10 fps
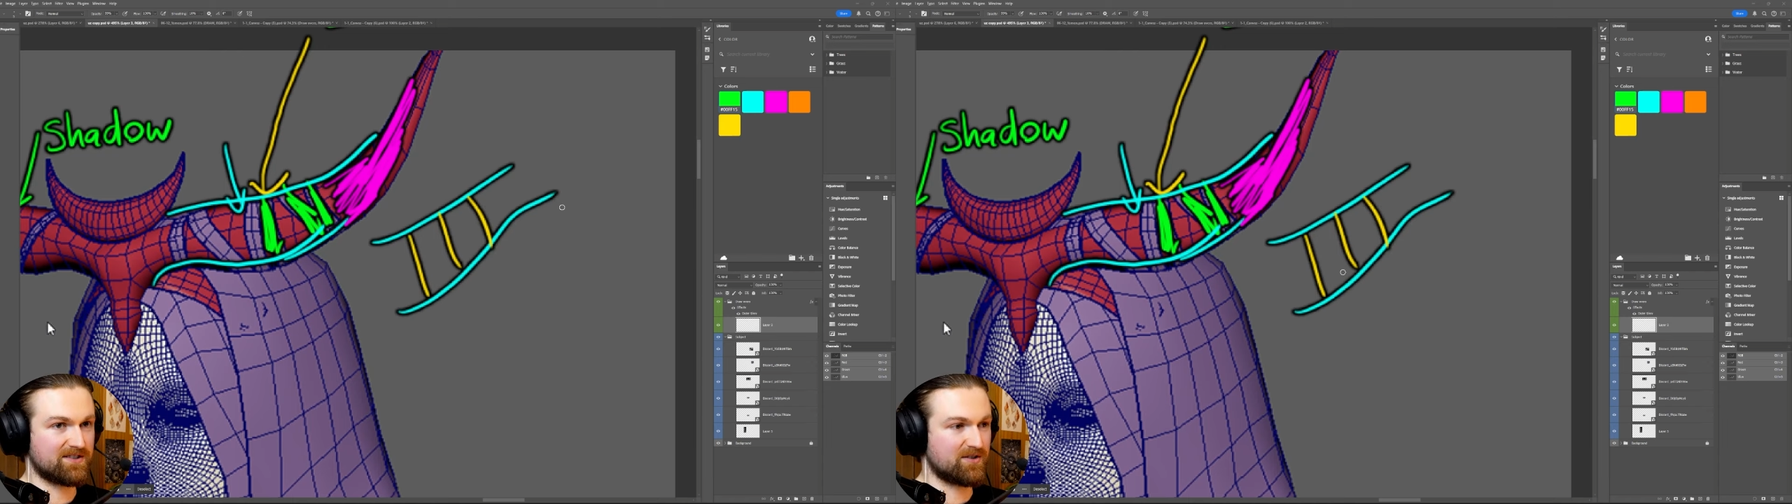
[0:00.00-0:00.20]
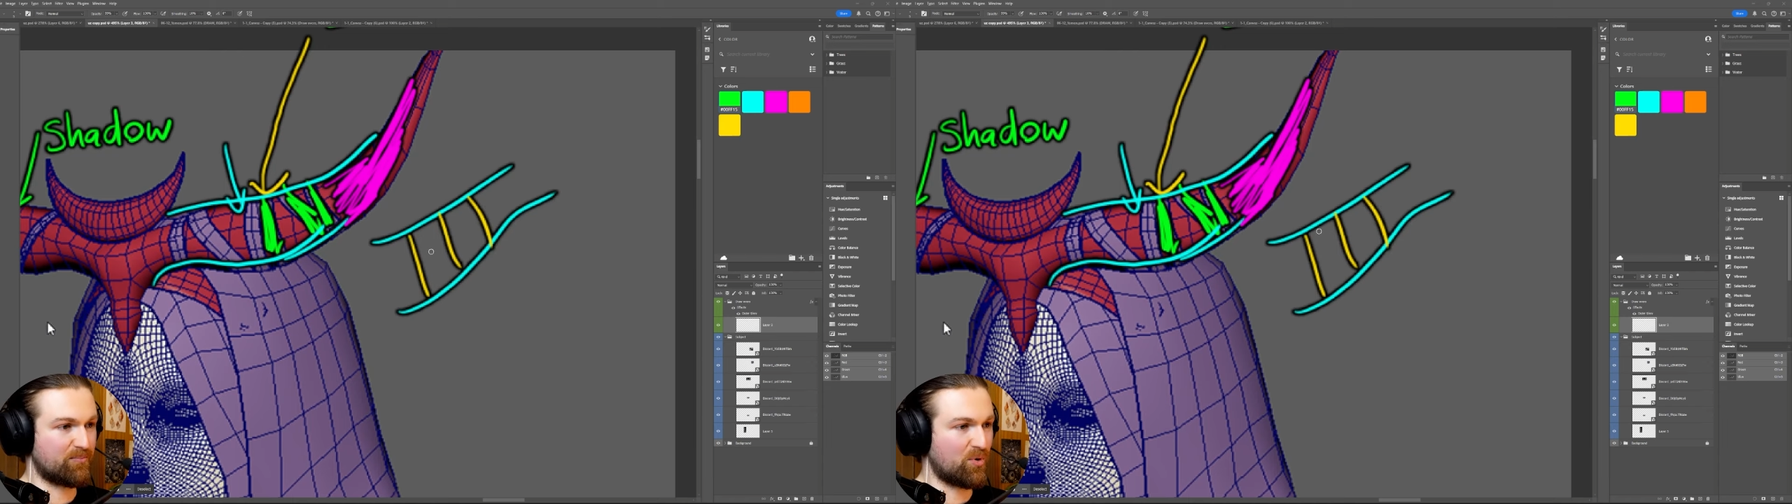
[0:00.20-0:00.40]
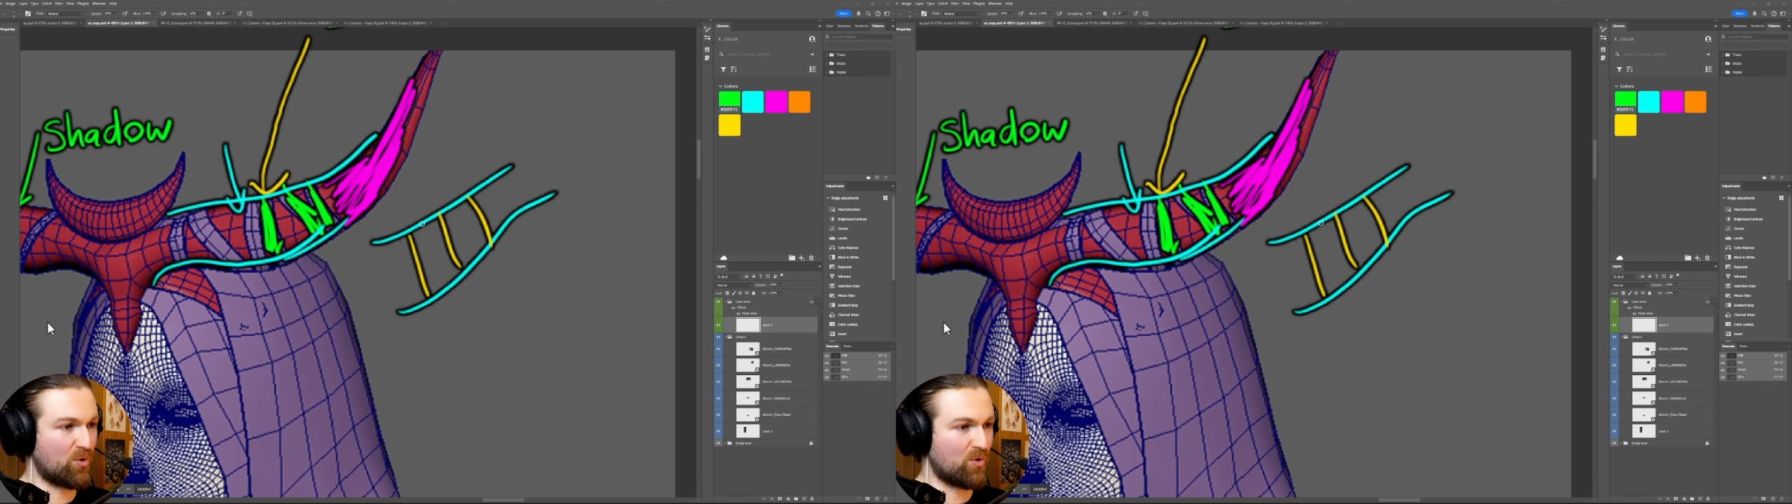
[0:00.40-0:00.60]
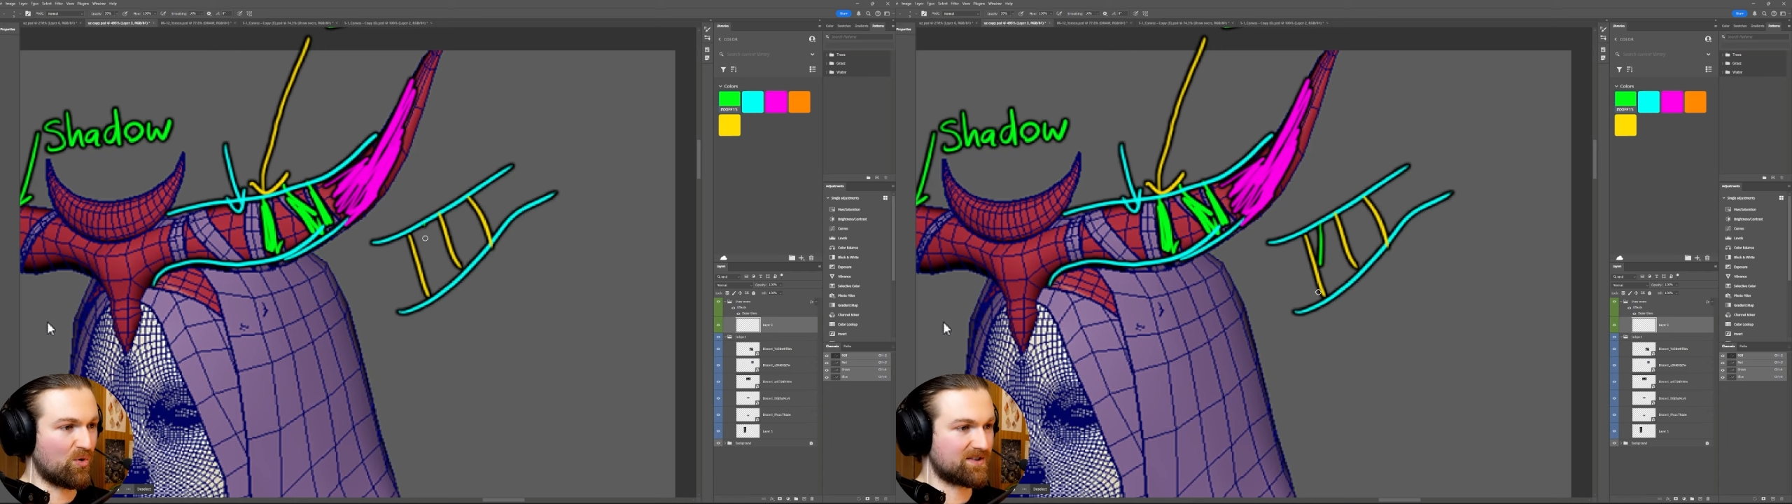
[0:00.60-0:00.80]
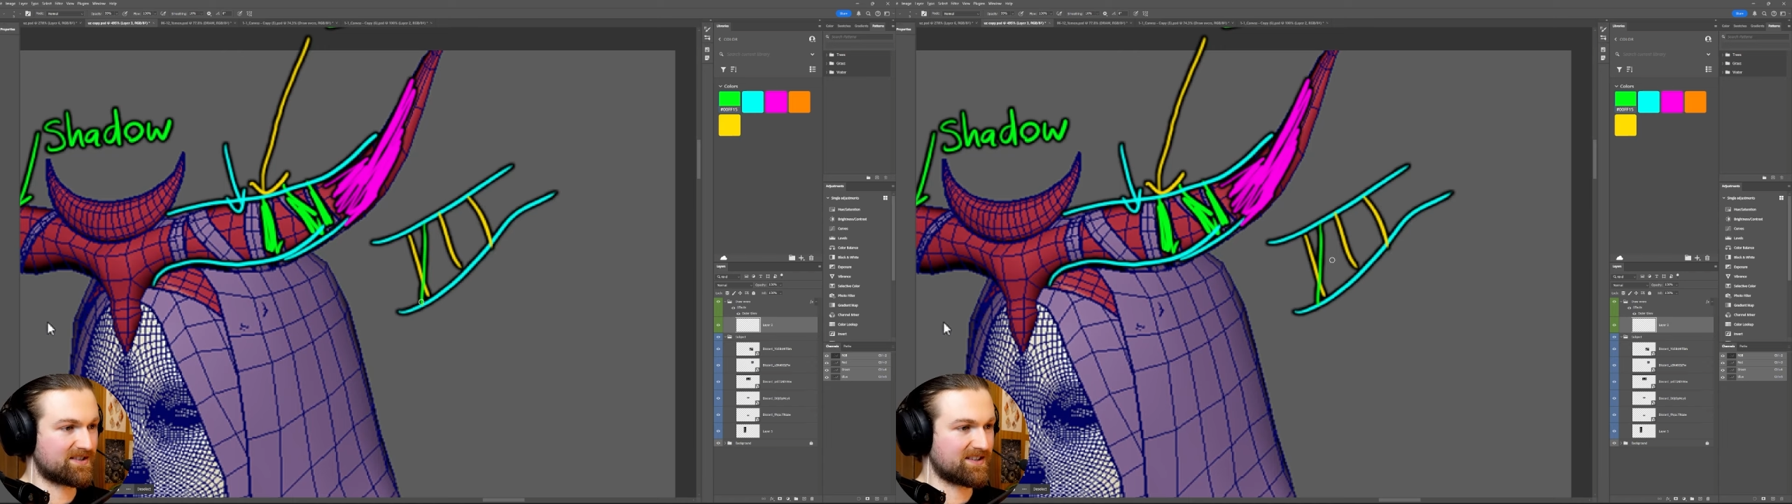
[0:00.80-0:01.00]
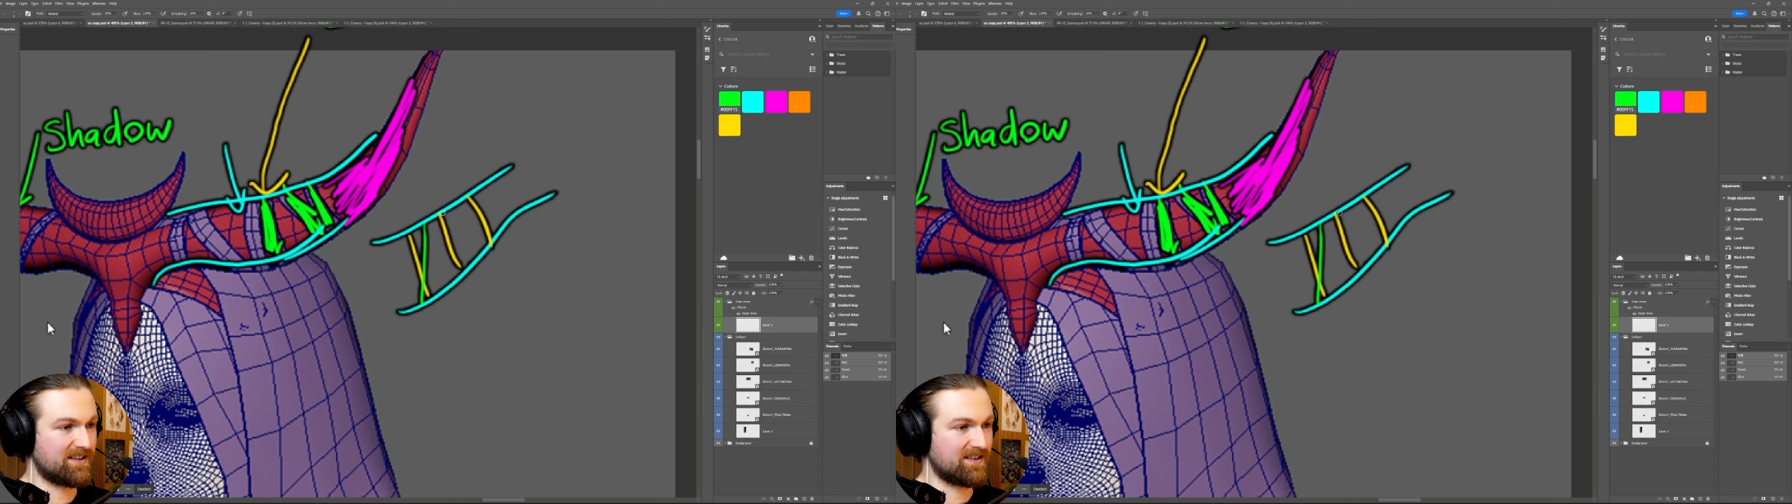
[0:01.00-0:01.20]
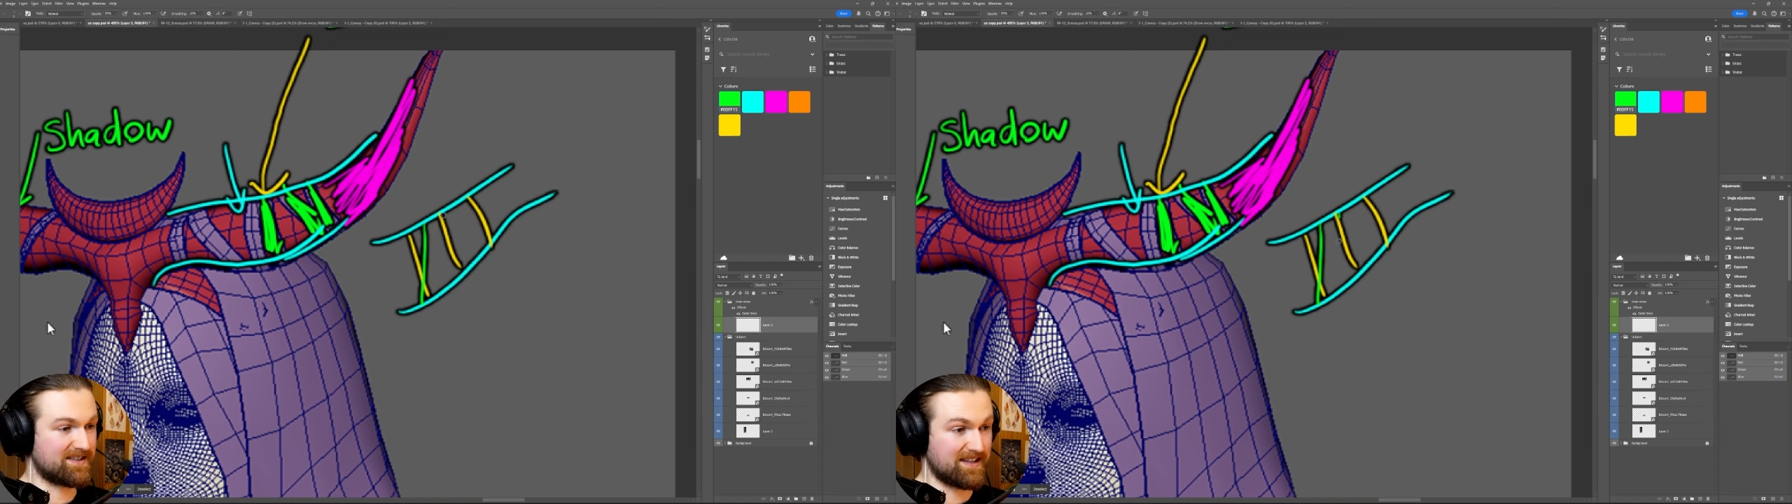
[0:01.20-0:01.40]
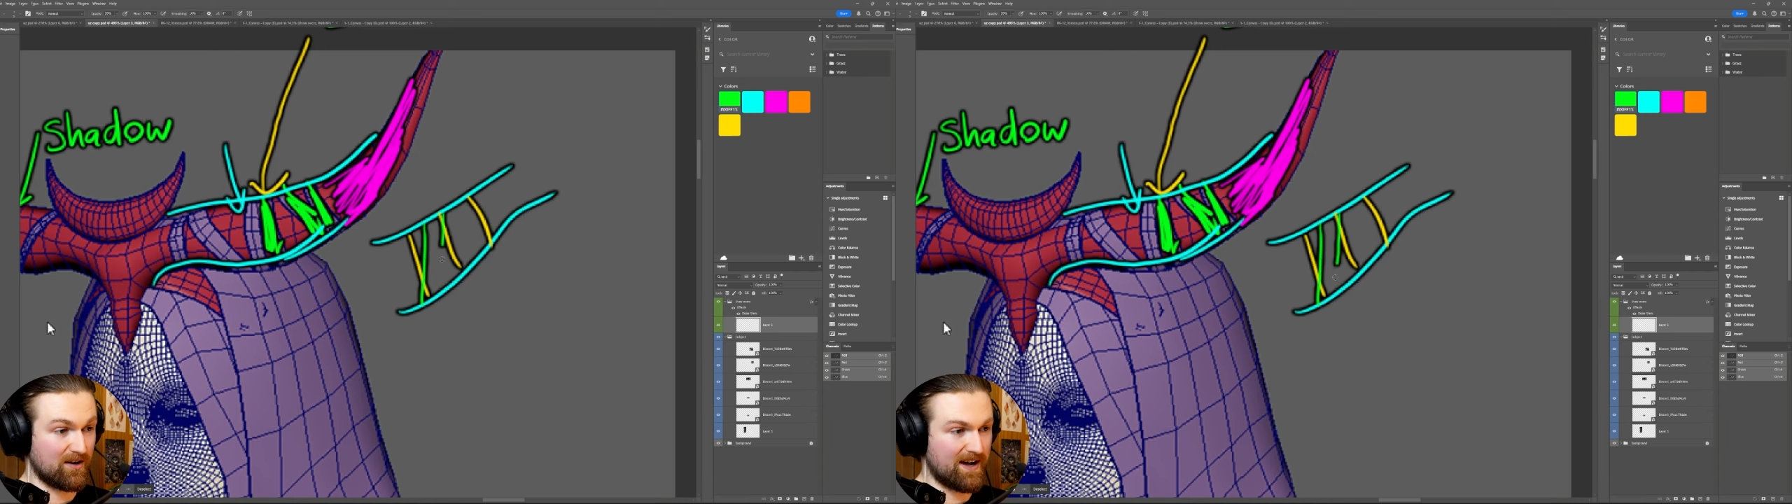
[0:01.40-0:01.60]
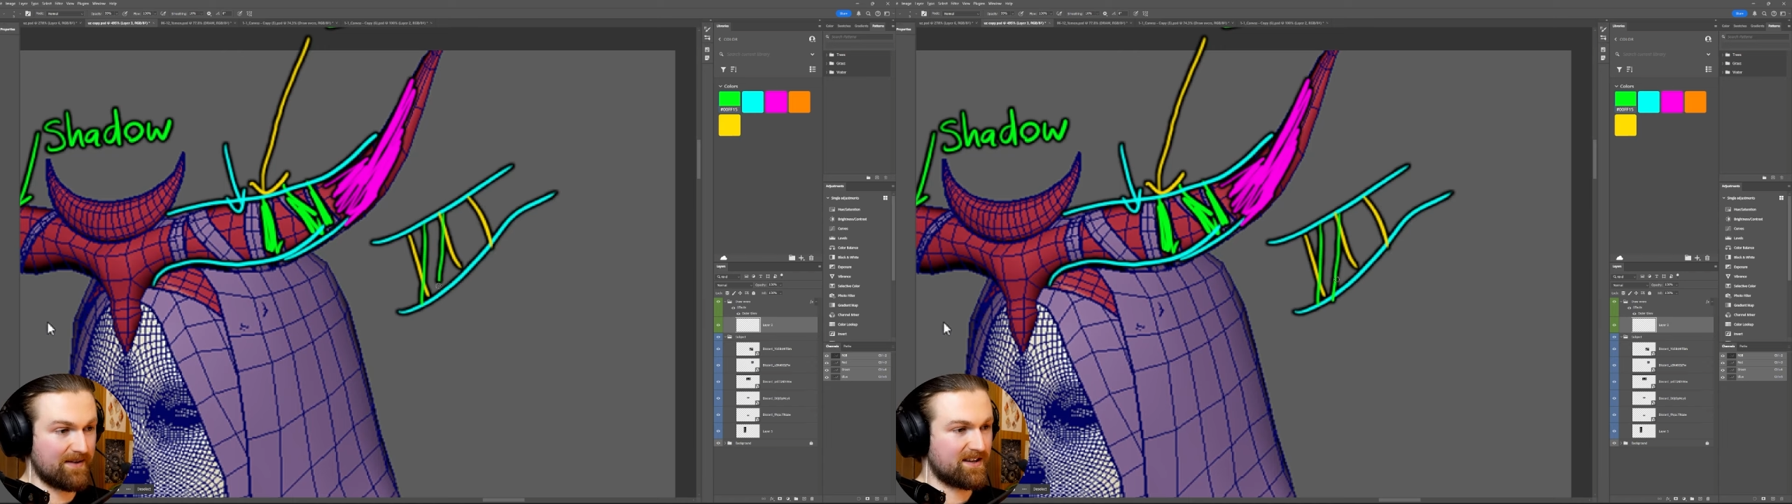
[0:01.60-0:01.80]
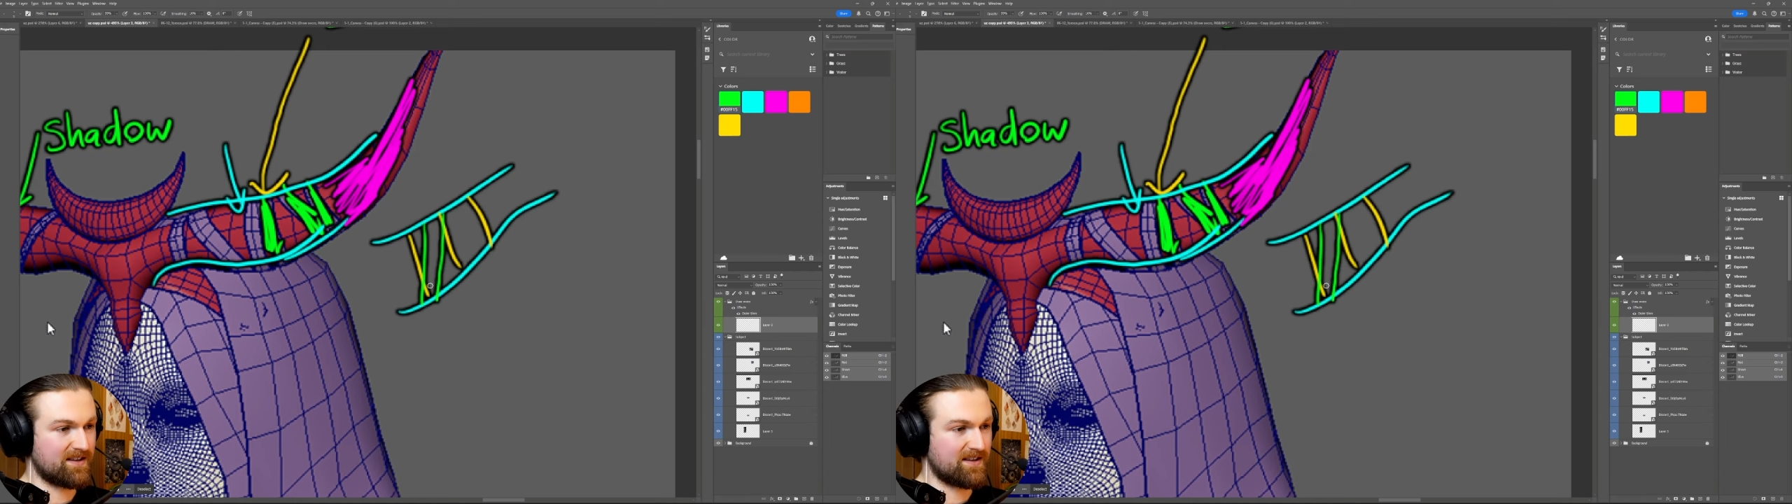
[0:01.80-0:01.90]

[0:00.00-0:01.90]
support the silhouette.